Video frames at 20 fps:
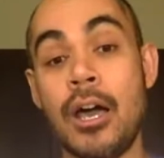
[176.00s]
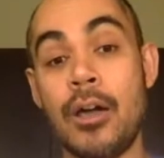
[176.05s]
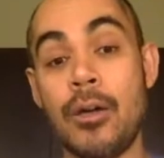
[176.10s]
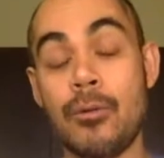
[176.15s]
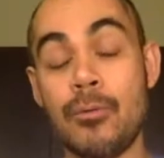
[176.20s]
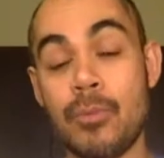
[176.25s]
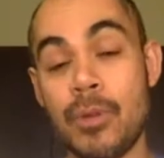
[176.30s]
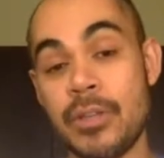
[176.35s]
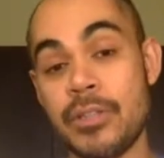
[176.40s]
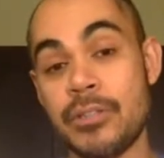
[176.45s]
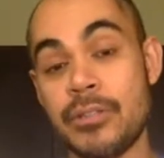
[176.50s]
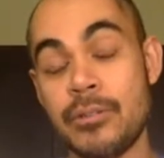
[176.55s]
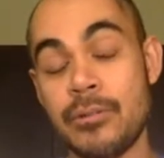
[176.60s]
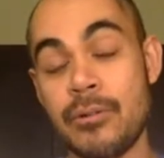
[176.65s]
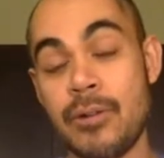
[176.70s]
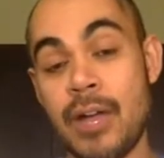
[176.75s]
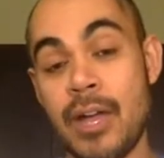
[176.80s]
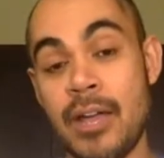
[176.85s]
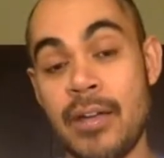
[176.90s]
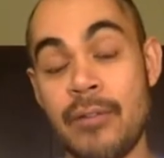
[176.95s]

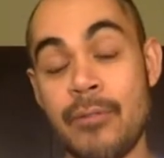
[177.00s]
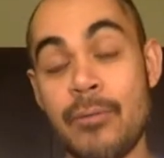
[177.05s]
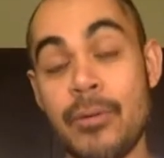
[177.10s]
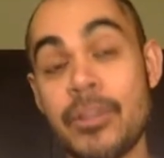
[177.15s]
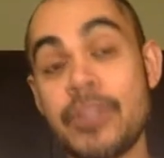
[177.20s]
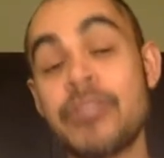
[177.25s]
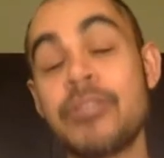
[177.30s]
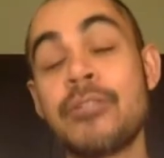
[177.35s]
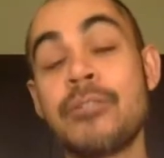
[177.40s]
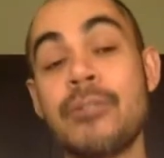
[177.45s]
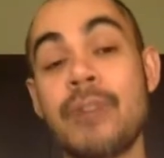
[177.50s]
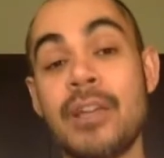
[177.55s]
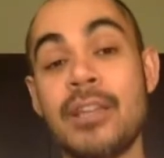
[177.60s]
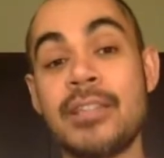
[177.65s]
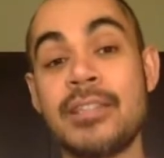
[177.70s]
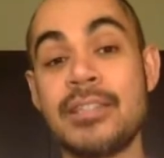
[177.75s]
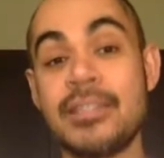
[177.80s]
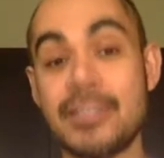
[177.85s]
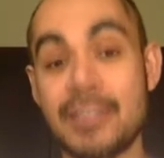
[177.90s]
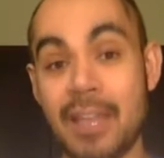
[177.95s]
restaurant
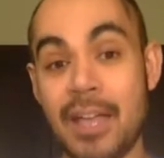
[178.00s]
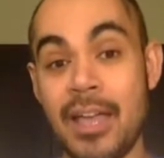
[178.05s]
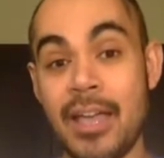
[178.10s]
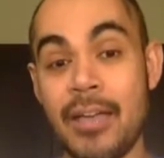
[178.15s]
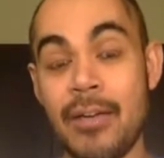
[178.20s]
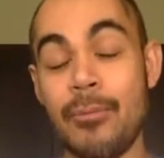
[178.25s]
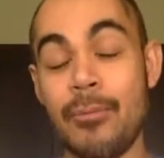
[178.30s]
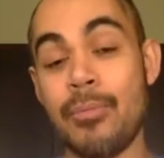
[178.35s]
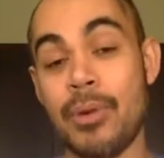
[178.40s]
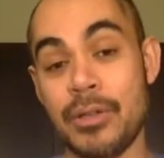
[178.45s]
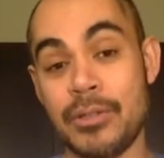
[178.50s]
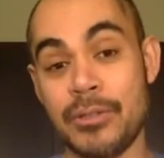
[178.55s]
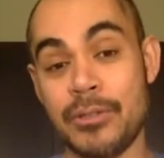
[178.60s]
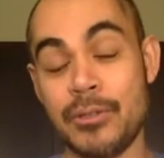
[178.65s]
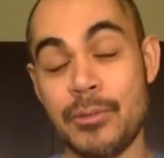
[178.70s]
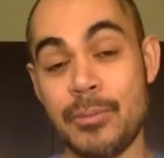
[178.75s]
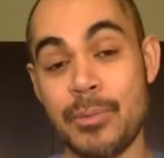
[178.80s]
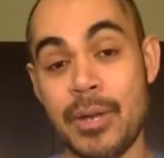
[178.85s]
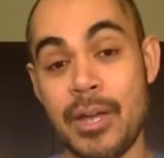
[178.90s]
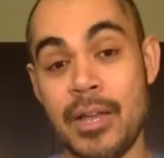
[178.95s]
style Brussels
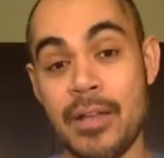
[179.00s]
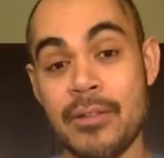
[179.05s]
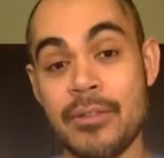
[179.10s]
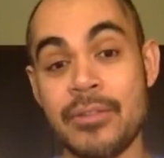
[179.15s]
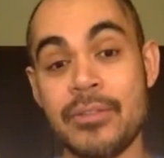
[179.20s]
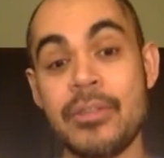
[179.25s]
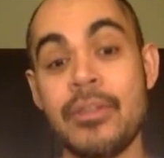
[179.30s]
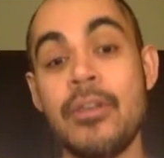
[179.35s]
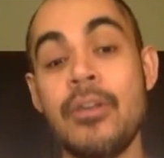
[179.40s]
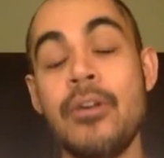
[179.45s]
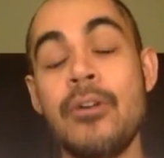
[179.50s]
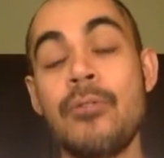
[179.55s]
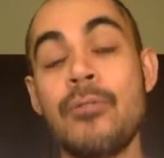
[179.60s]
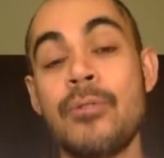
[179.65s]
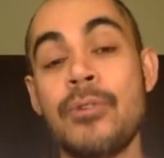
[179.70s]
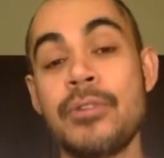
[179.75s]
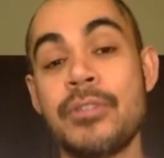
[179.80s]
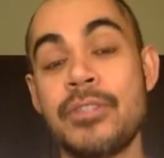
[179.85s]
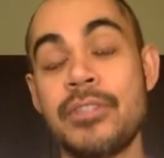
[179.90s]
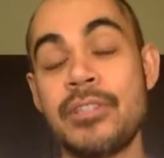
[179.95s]
sprouts
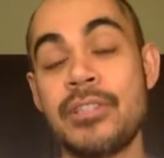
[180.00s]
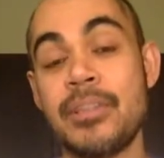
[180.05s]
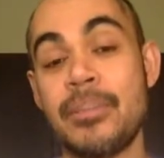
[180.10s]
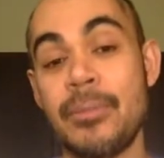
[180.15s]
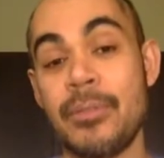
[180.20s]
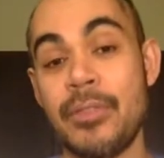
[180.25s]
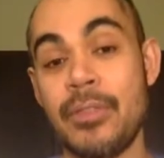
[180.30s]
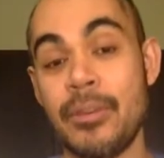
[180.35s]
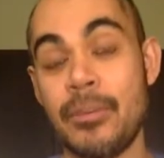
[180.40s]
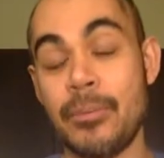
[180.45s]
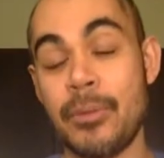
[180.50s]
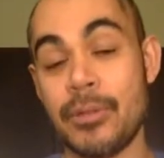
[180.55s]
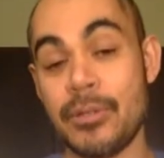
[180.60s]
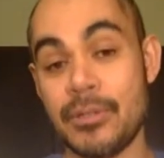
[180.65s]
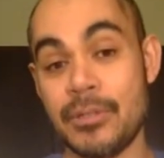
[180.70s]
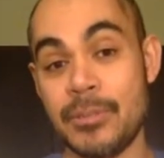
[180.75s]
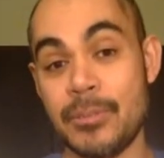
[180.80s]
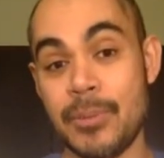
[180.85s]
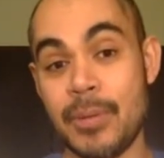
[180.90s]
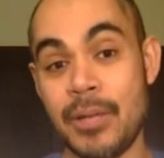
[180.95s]
versus some of the
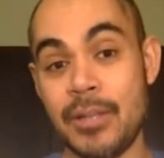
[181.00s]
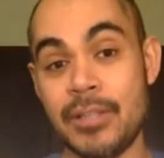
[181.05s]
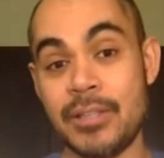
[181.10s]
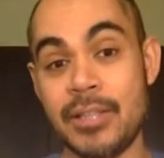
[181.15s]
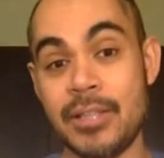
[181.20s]
Brussels sprouts